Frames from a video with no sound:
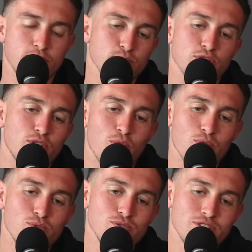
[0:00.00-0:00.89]
terms of
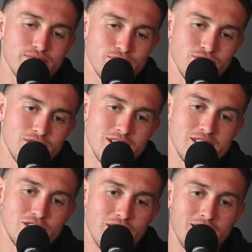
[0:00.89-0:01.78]
goals, first
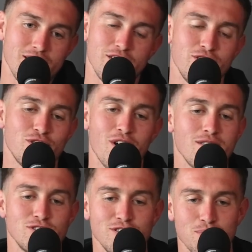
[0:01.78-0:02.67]
I'd say like you know
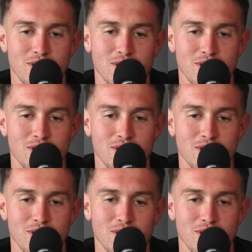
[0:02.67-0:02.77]
obviously